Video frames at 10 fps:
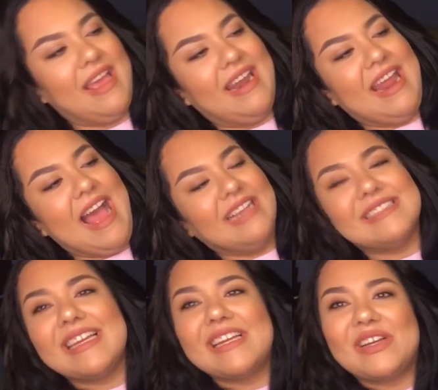And it
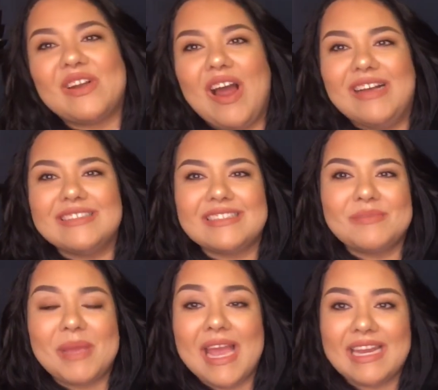has like a cross
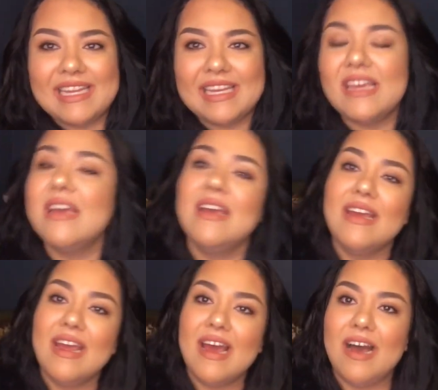behind it.
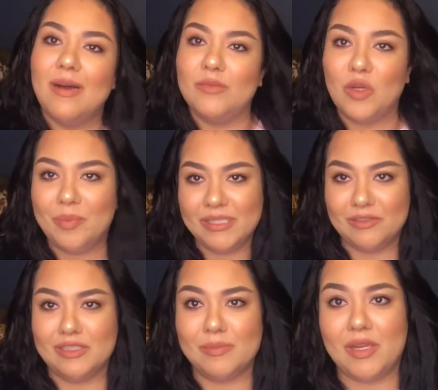Lopez
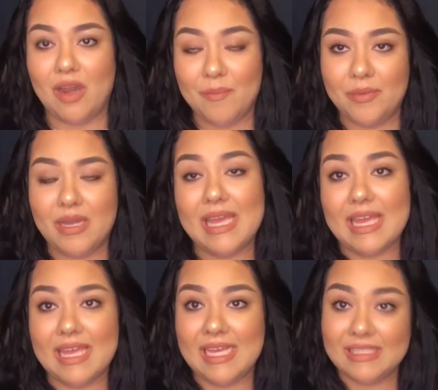was
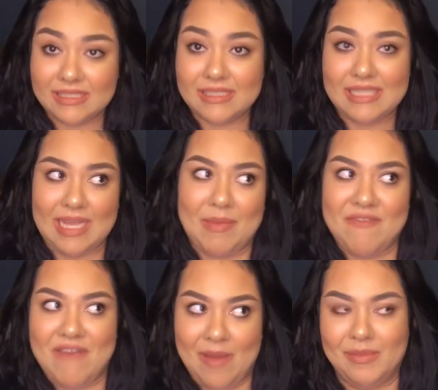is like my
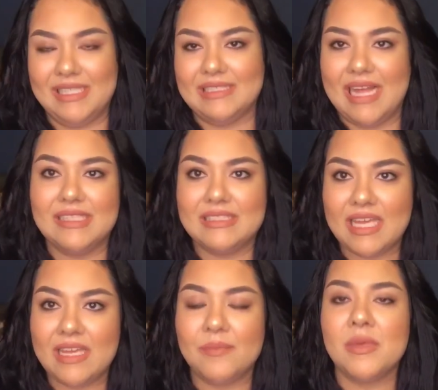family's last
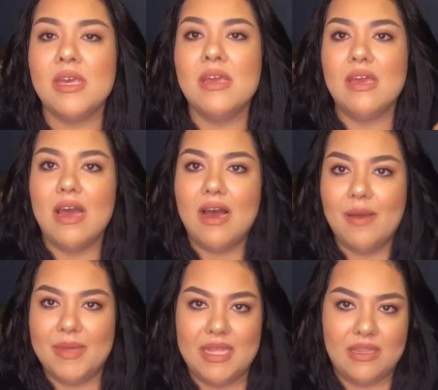name.
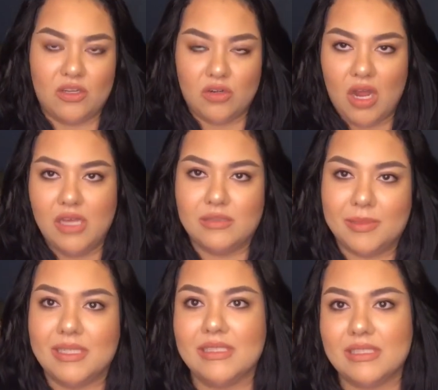And then the cross
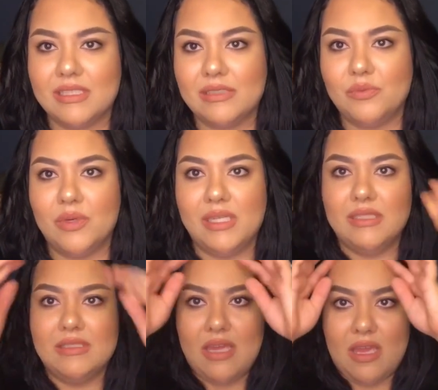because he
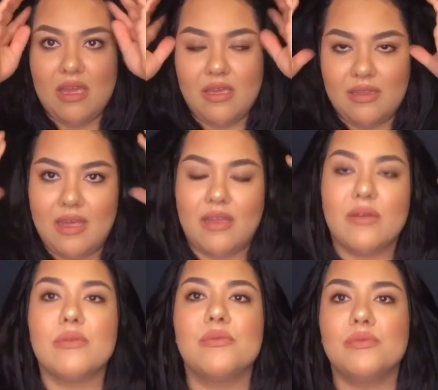was a like
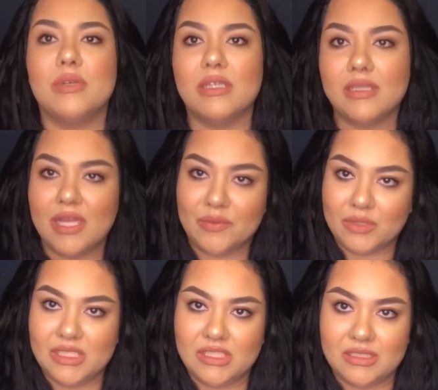really like
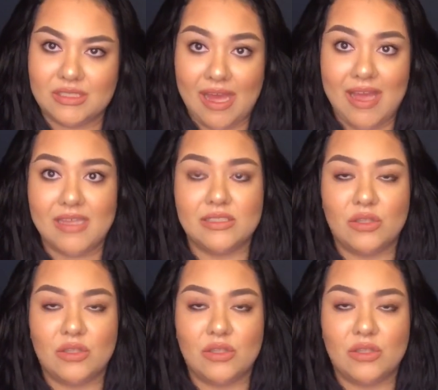religious guy.